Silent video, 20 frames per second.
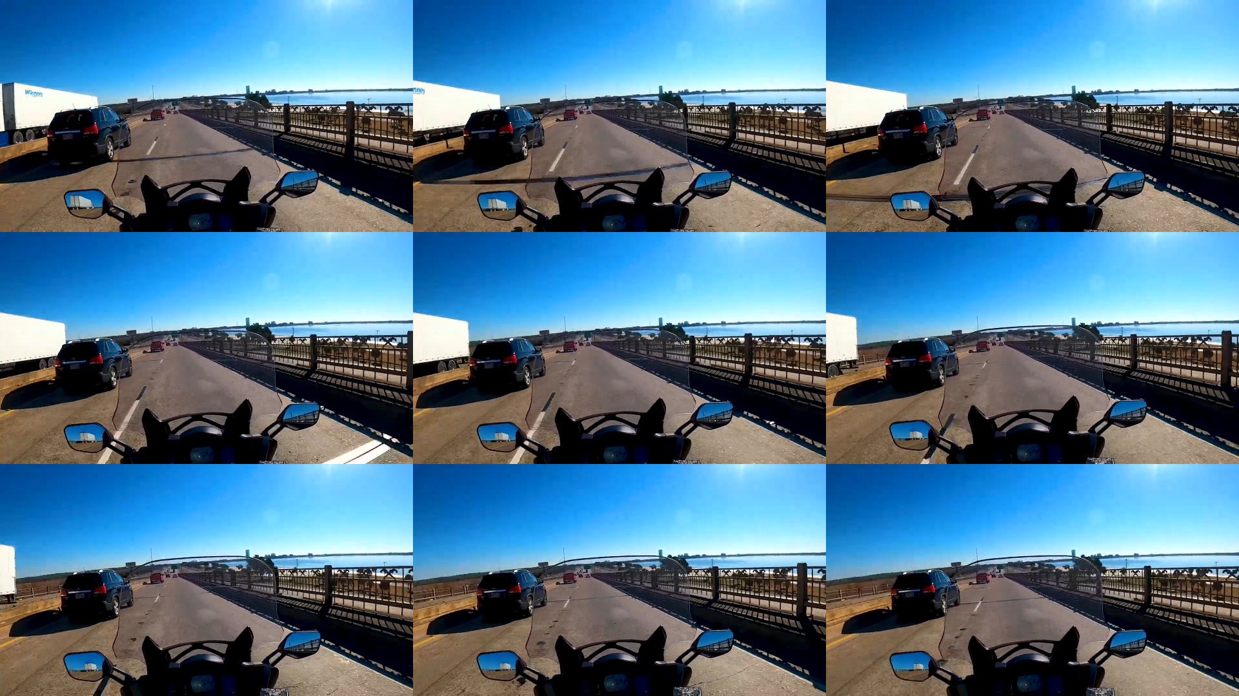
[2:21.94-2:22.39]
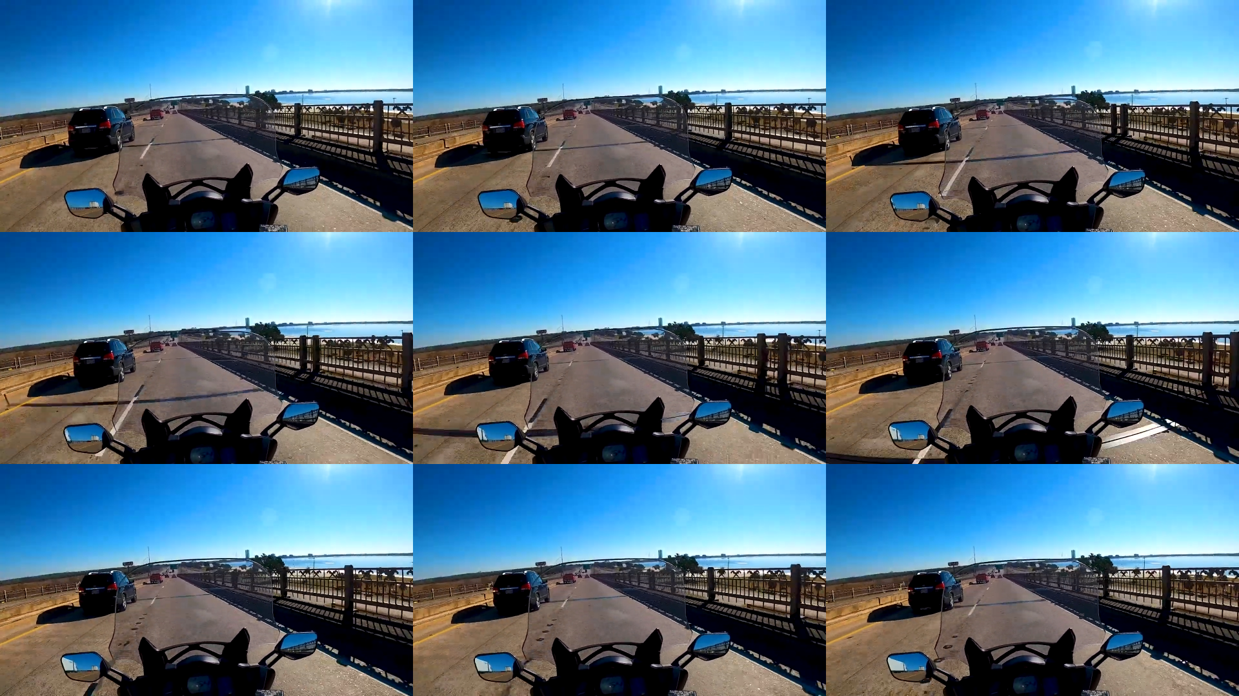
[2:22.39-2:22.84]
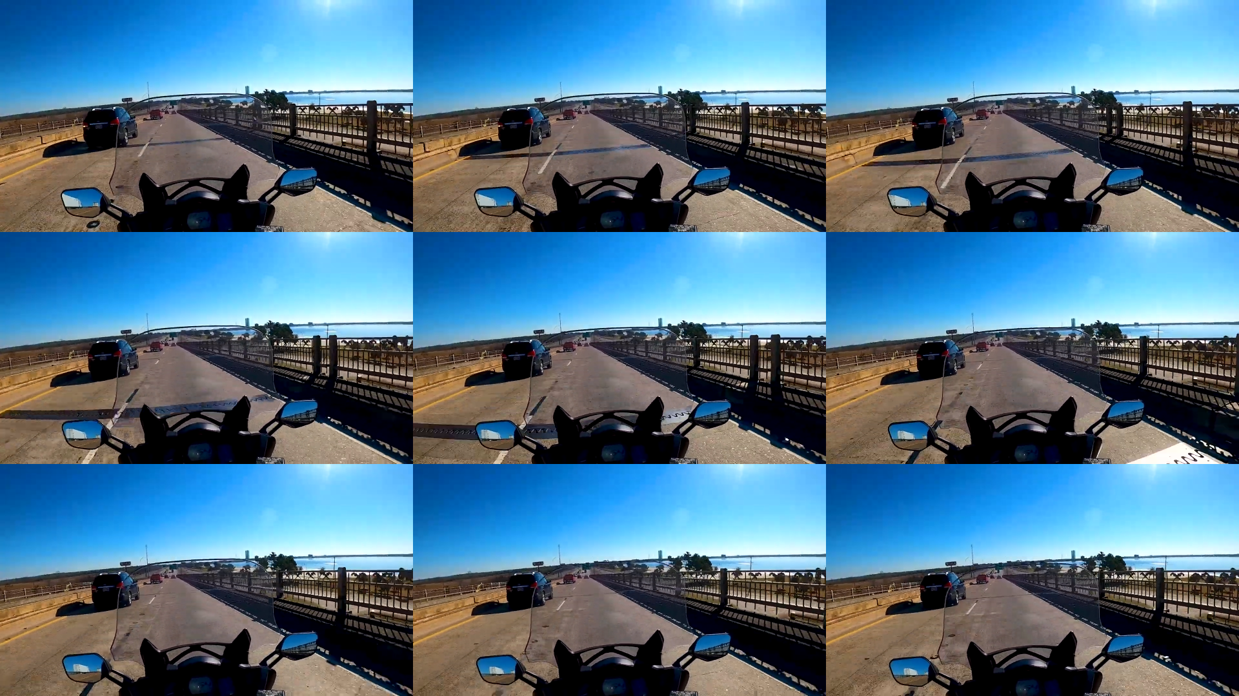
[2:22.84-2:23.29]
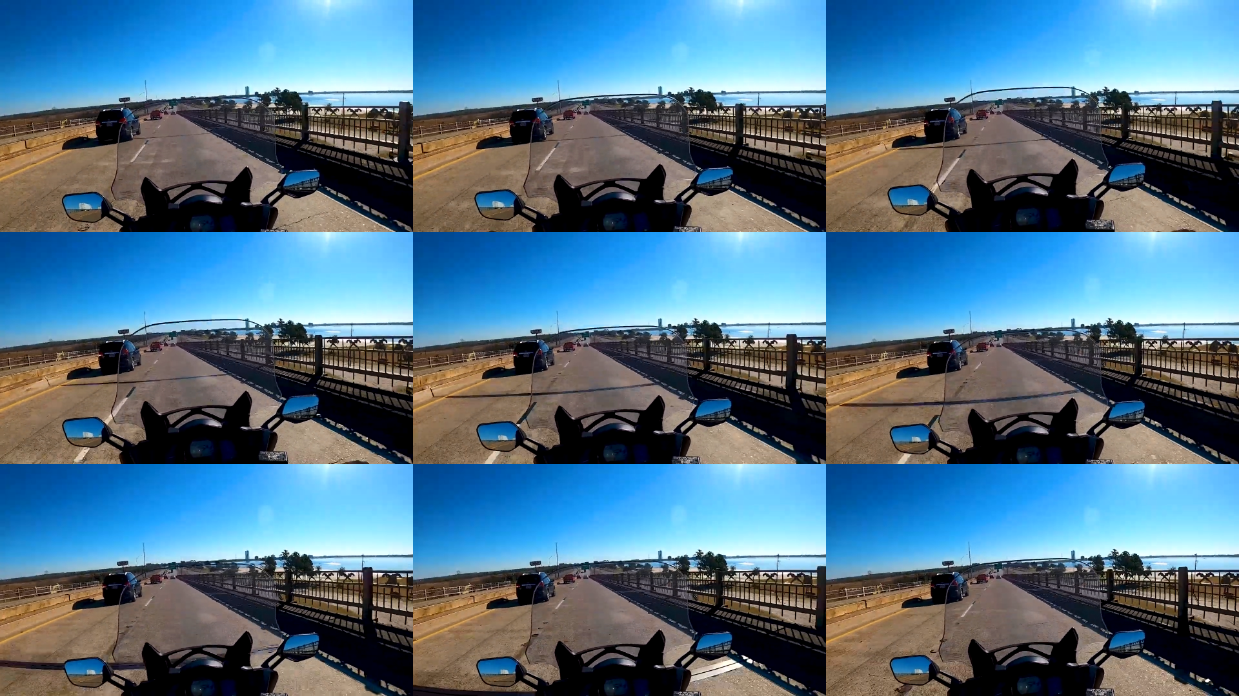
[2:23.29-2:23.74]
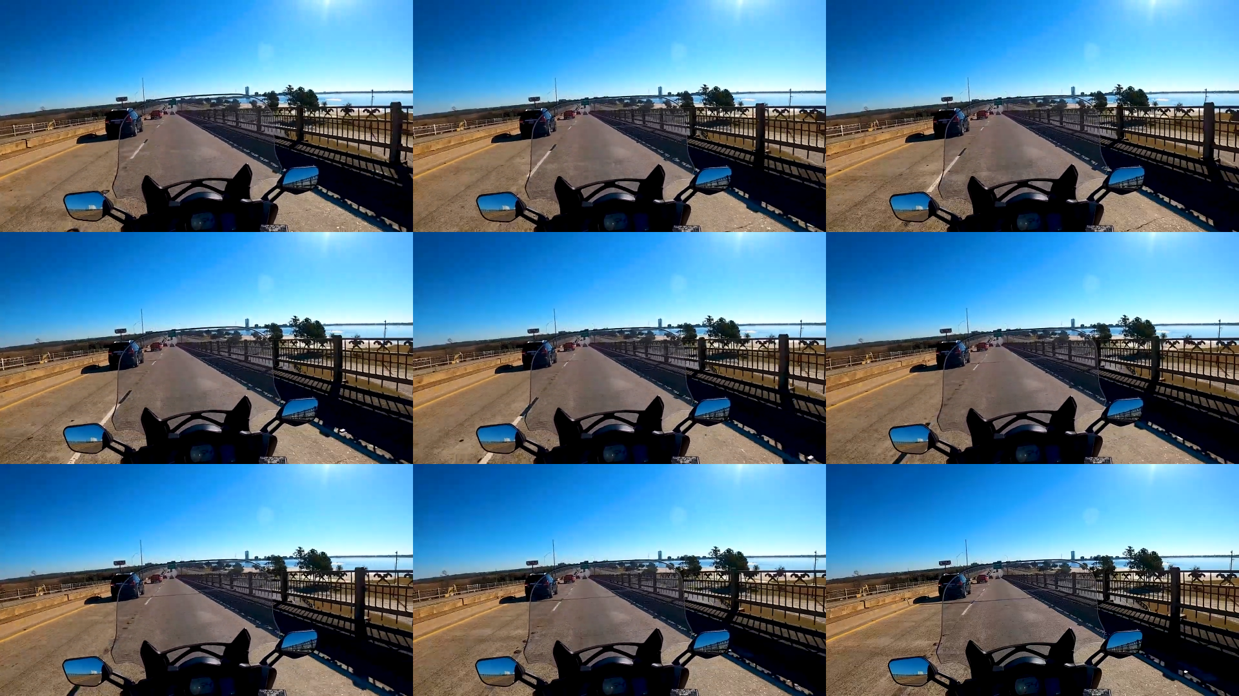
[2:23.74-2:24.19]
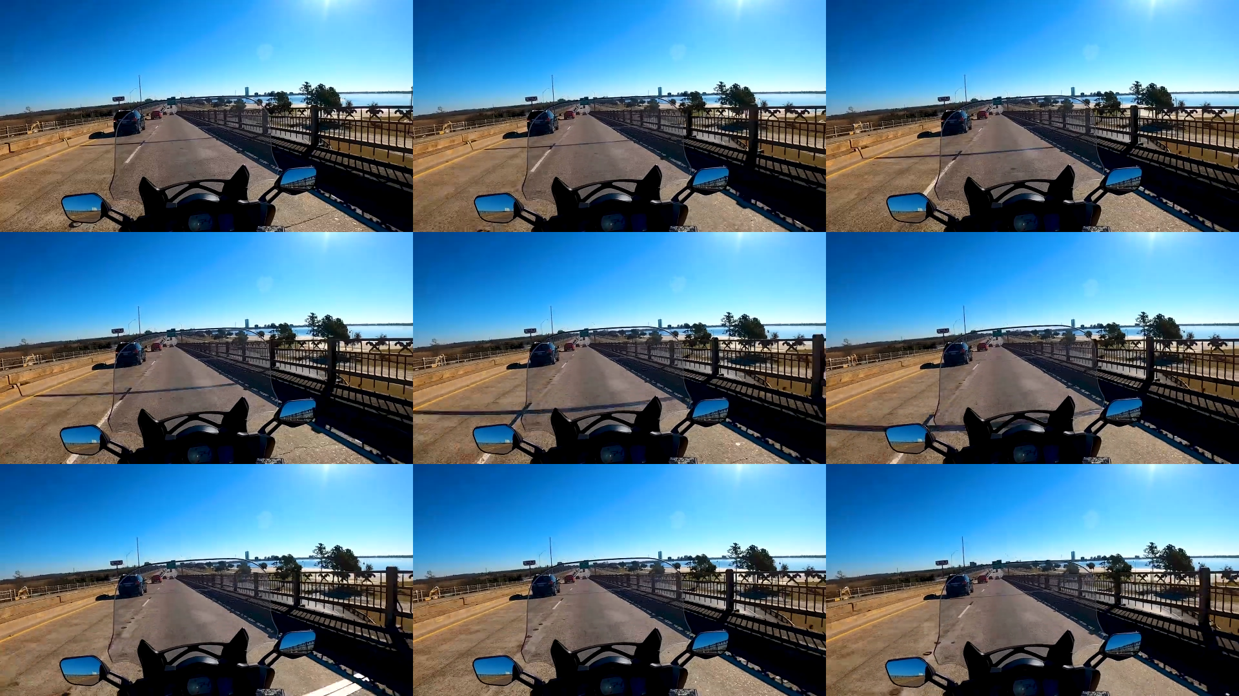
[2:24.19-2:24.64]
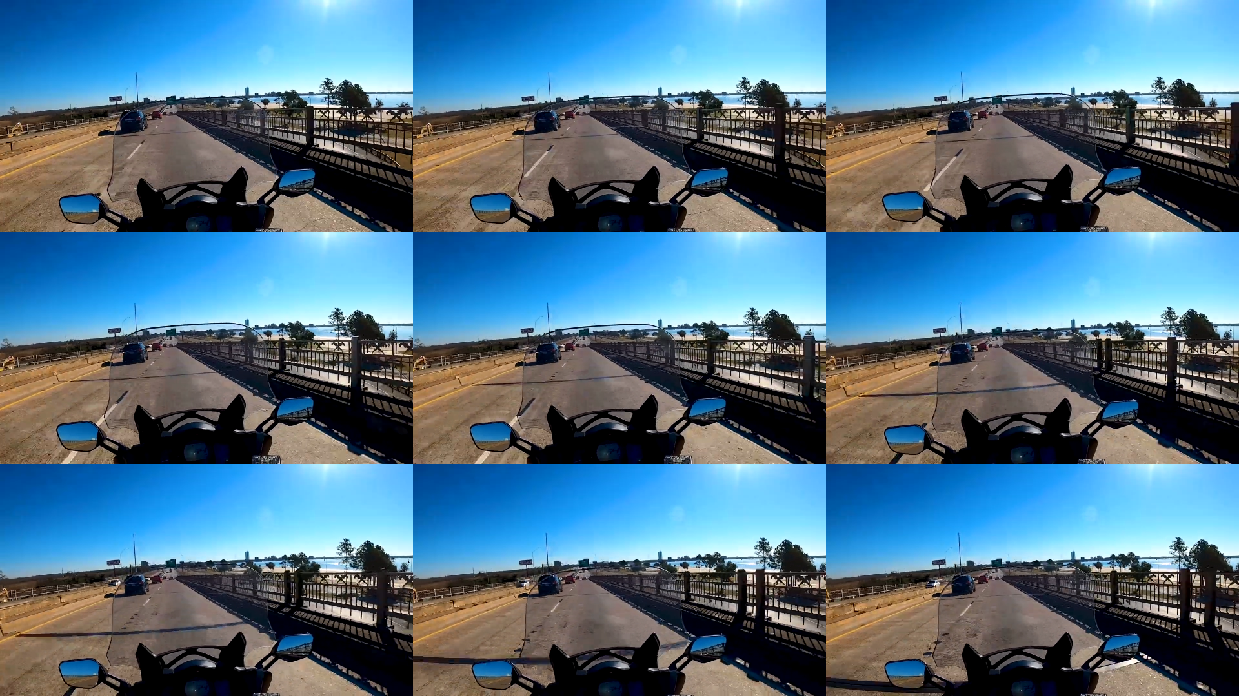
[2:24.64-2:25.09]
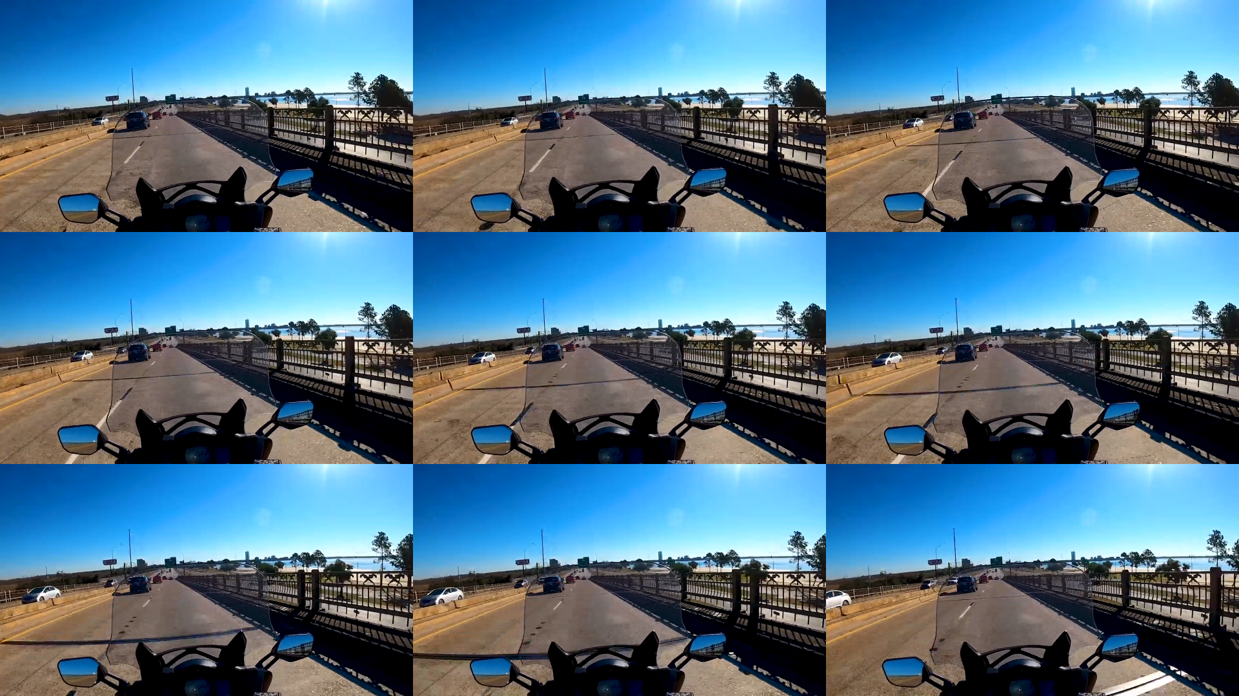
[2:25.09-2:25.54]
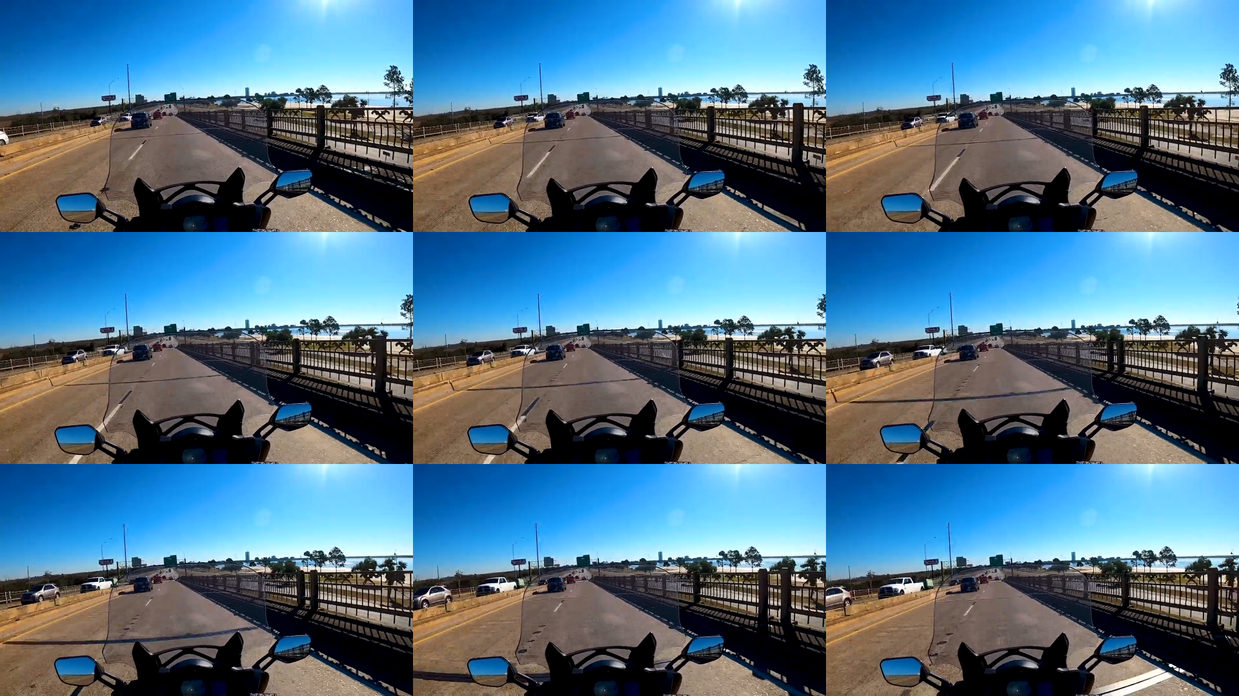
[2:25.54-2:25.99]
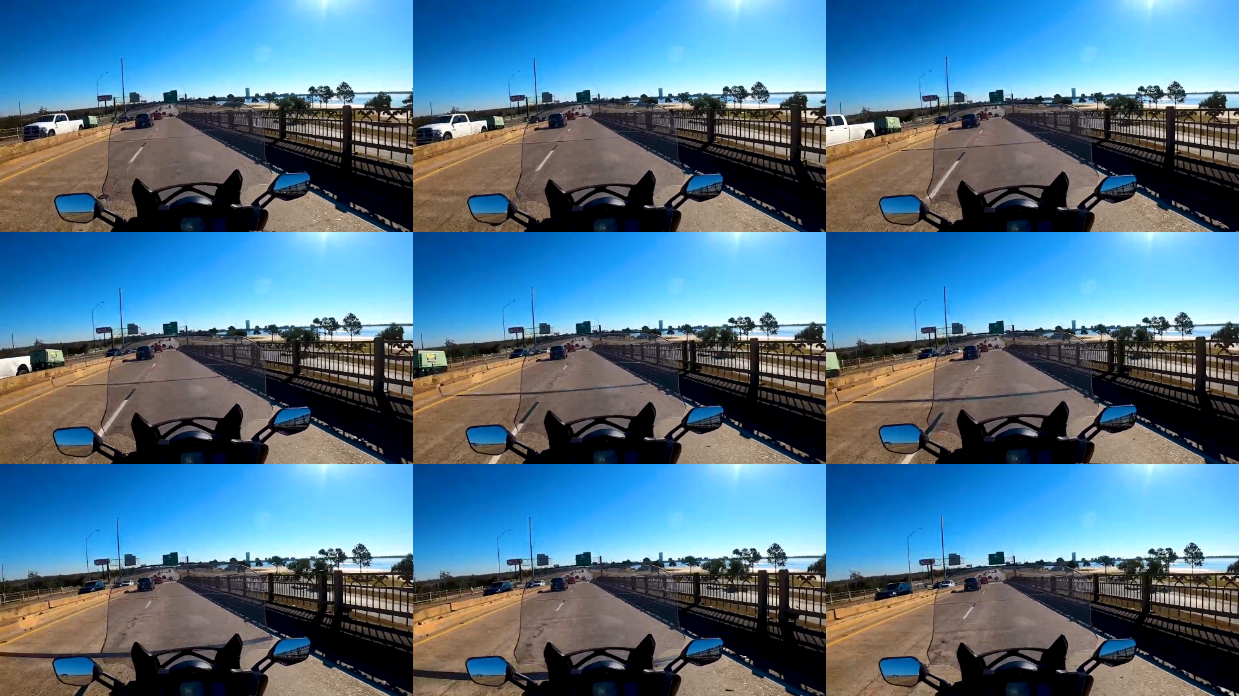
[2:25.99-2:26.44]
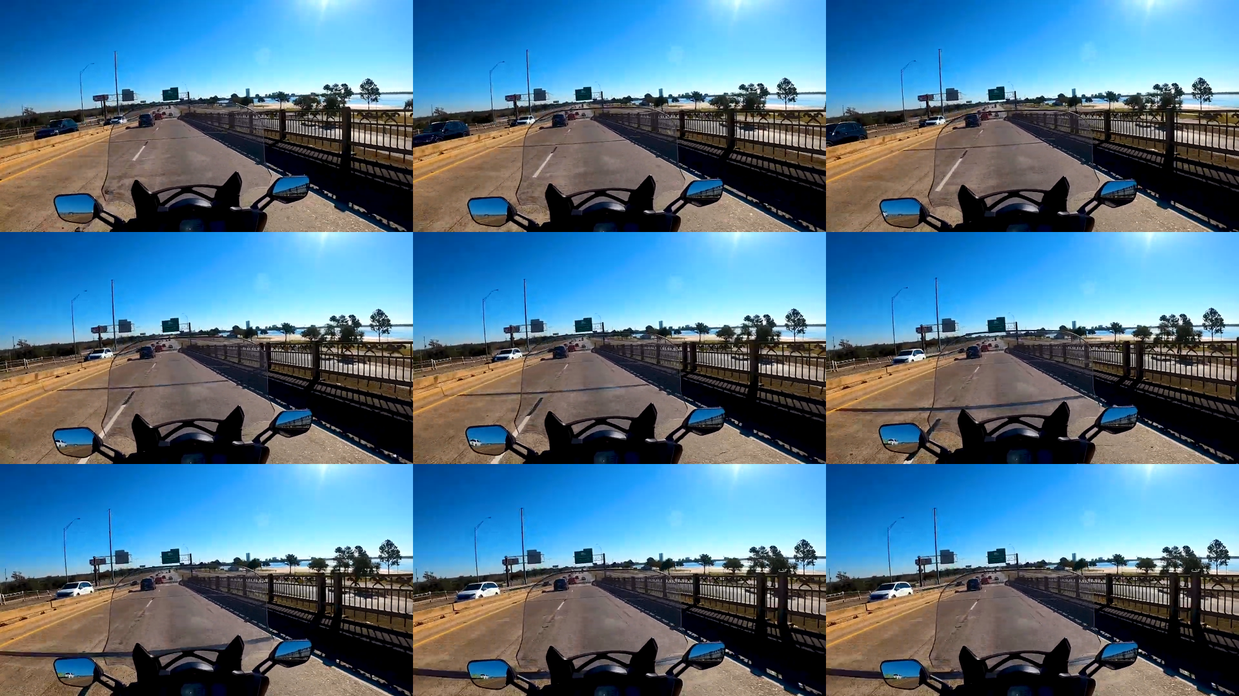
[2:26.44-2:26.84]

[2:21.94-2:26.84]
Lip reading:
(no speaker visible)